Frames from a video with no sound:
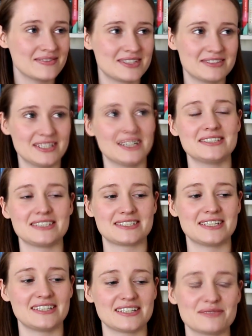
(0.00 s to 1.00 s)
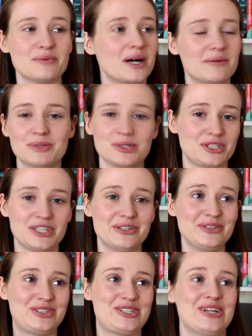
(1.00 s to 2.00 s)
to a large extent that's why I'm not
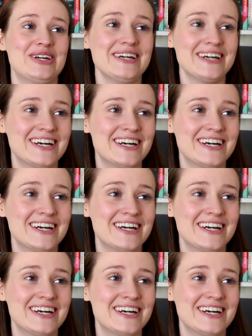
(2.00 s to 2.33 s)
huge,